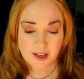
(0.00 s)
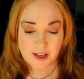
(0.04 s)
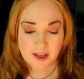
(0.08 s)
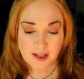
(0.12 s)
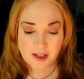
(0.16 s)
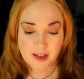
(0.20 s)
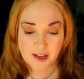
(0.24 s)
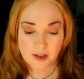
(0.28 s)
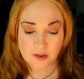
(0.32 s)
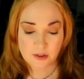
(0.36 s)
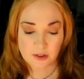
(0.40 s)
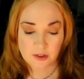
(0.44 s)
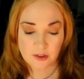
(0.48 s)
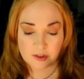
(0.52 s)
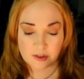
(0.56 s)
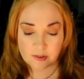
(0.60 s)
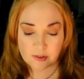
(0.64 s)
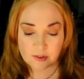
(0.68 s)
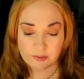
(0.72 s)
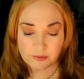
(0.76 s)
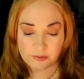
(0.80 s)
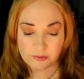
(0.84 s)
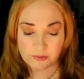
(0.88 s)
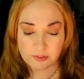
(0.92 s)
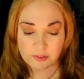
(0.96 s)
out
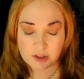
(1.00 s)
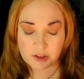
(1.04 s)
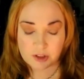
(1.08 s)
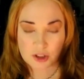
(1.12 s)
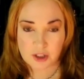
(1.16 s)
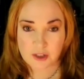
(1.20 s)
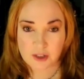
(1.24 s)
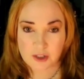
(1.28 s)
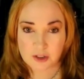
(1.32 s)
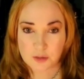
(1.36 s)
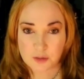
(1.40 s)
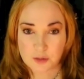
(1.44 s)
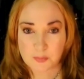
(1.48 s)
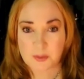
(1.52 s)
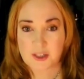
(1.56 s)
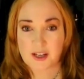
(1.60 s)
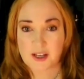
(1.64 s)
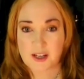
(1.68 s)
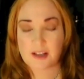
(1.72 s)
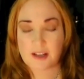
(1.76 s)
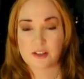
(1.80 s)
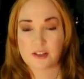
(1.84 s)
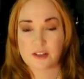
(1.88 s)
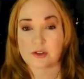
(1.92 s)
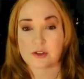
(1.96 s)
of junked
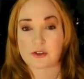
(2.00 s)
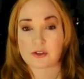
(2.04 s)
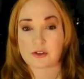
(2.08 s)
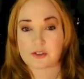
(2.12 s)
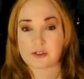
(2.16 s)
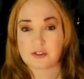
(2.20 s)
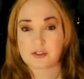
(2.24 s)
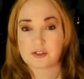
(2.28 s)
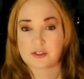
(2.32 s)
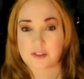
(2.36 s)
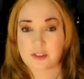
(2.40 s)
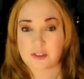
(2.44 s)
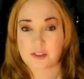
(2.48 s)
pianos.